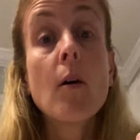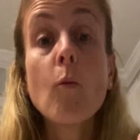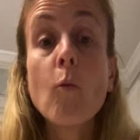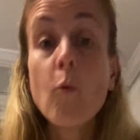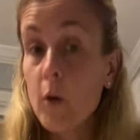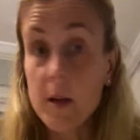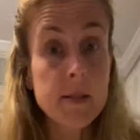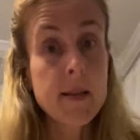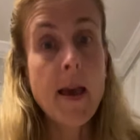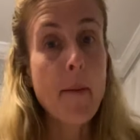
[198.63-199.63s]
What do you
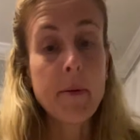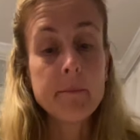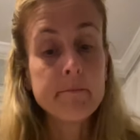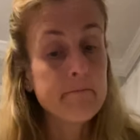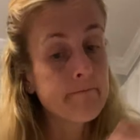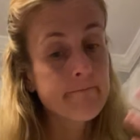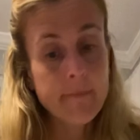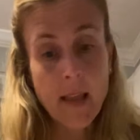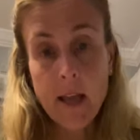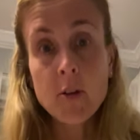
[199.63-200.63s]
see happen?
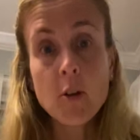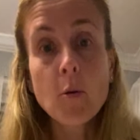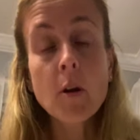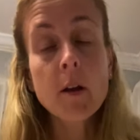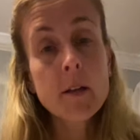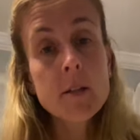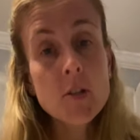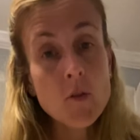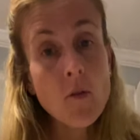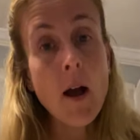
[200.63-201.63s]
And you are going to
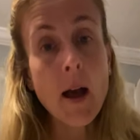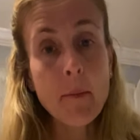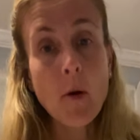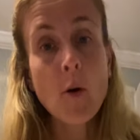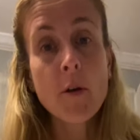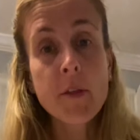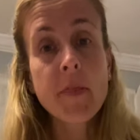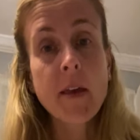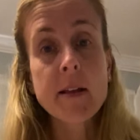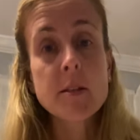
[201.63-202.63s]
describe all the
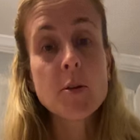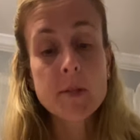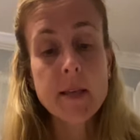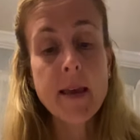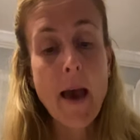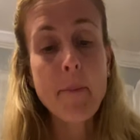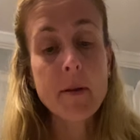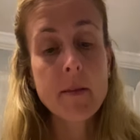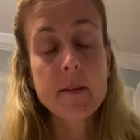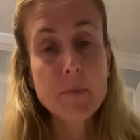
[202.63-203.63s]
things that you see
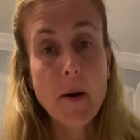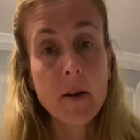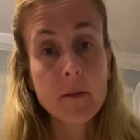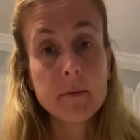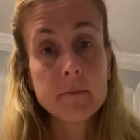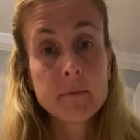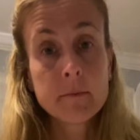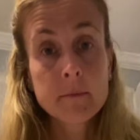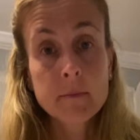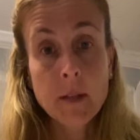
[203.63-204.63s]
happen in this bottle.
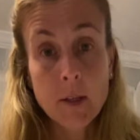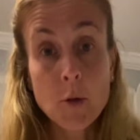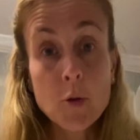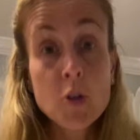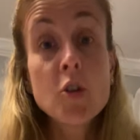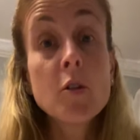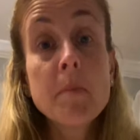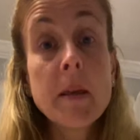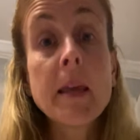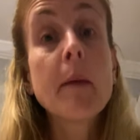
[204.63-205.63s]
You should
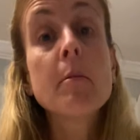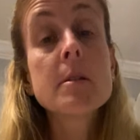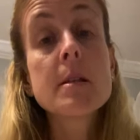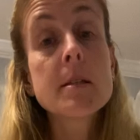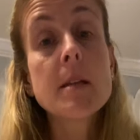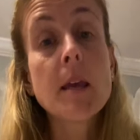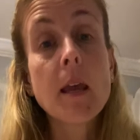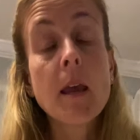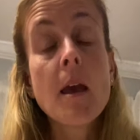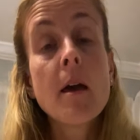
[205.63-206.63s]
be able to
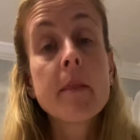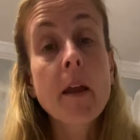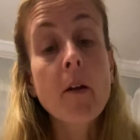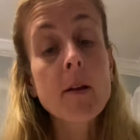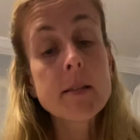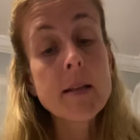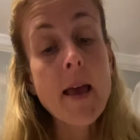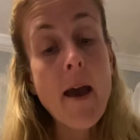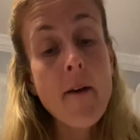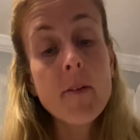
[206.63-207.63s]
see there is an
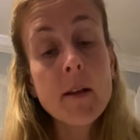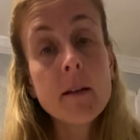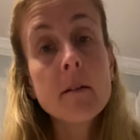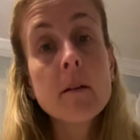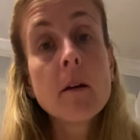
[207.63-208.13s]
evident